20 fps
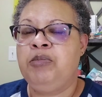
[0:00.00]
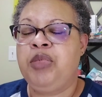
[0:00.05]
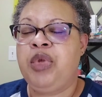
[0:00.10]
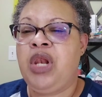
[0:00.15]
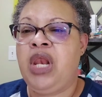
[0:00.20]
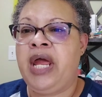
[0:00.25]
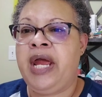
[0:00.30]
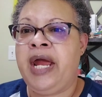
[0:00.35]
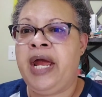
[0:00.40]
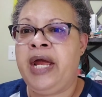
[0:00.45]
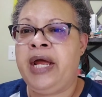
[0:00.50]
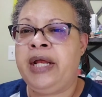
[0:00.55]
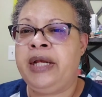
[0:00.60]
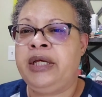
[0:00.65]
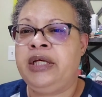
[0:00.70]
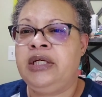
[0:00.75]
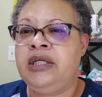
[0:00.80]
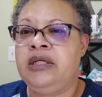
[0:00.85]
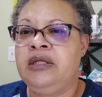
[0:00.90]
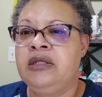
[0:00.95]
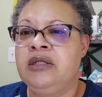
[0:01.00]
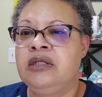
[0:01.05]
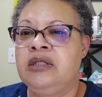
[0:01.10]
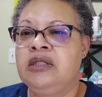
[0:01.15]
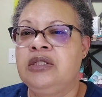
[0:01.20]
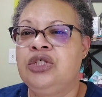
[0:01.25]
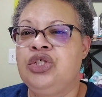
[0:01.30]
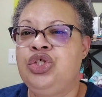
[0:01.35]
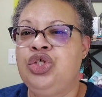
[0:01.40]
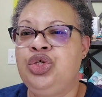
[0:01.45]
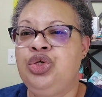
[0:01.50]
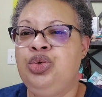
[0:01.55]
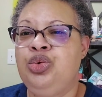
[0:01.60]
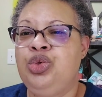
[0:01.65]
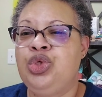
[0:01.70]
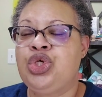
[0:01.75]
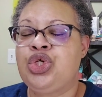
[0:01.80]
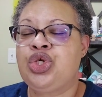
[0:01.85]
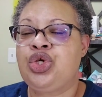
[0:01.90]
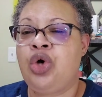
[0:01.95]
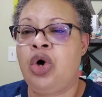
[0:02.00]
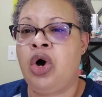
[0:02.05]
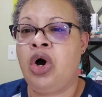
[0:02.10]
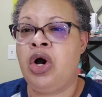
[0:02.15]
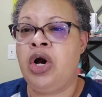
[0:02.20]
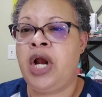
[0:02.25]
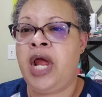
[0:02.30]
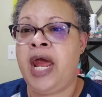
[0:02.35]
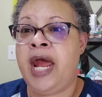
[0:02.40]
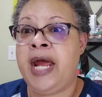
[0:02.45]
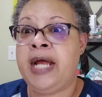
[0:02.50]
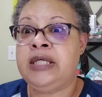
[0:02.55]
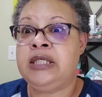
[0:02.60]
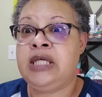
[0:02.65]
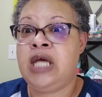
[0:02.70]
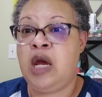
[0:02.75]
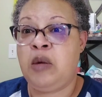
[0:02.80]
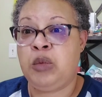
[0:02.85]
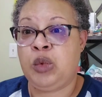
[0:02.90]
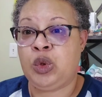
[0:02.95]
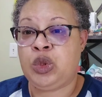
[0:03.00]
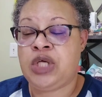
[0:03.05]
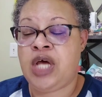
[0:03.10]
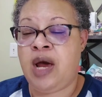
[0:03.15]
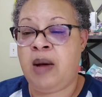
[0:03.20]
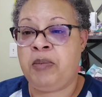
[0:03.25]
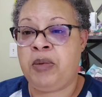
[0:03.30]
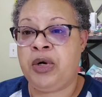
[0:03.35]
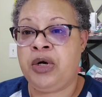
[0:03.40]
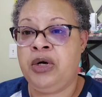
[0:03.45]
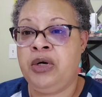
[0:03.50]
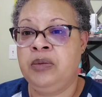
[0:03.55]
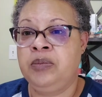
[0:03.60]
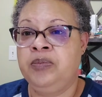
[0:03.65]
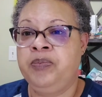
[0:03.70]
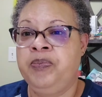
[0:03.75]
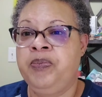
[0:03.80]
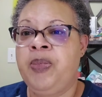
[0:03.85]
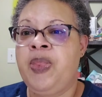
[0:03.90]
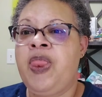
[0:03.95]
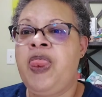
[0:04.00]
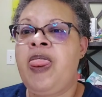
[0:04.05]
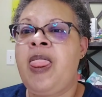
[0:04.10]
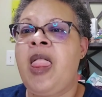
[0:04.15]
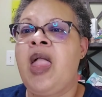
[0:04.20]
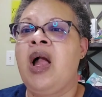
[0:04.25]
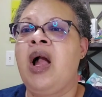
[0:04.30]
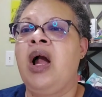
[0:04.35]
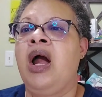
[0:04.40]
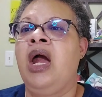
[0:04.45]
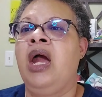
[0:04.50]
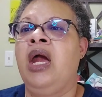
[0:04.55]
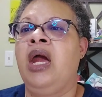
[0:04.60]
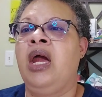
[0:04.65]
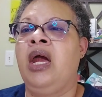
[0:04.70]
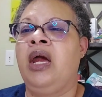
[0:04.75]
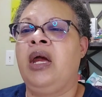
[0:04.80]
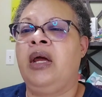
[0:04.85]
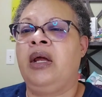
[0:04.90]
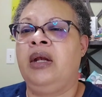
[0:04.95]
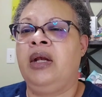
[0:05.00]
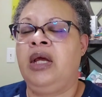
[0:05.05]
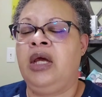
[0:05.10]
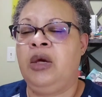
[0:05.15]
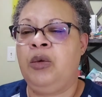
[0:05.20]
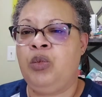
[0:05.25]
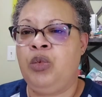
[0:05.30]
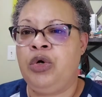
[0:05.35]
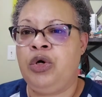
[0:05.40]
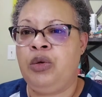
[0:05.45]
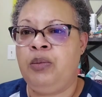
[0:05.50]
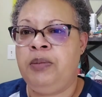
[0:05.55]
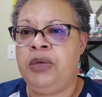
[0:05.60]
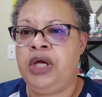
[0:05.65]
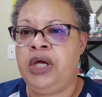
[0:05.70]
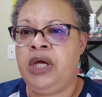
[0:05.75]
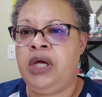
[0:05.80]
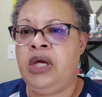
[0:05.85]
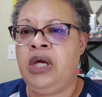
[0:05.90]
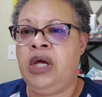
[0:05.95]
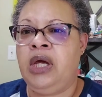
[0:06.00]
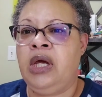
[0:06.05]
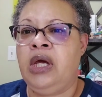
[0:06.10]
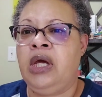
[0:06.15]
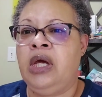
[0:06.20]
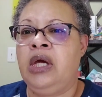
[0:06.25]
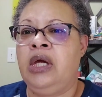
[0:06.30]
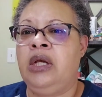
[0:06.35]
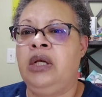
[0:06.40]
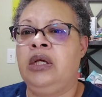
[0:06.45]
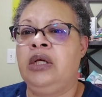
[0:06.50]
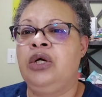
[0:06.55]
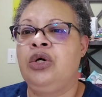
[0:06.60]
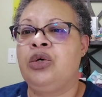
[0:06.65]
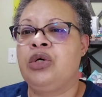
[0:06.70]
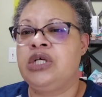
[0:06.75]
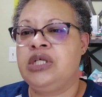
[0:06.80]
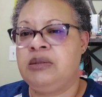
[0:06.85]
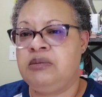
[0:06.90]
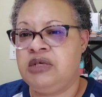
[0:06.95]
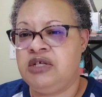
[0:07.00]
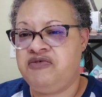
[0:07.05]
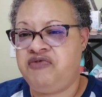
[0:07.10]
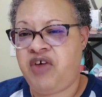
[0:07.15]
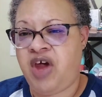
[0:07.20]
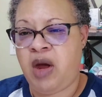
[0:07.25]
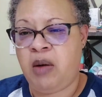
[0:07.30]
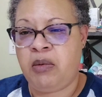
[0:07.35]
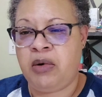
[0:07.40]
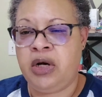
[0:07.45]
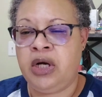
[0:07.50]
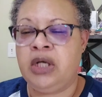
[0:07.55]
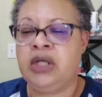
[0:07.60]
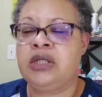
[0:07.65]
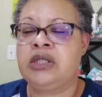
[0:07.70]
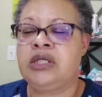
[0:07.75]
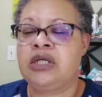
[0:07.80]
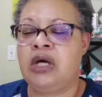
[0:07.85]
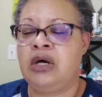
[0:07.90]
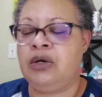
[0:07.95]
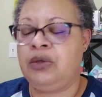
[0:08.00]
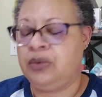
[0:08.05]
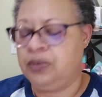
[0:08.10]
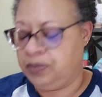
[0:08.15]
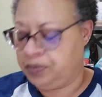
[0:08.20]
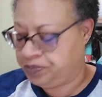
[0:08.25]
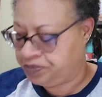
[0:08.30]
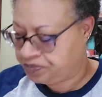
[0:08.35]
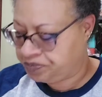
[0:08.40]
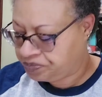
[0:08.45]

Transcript: planned to start a table topper and it will be in Christmas fabric. So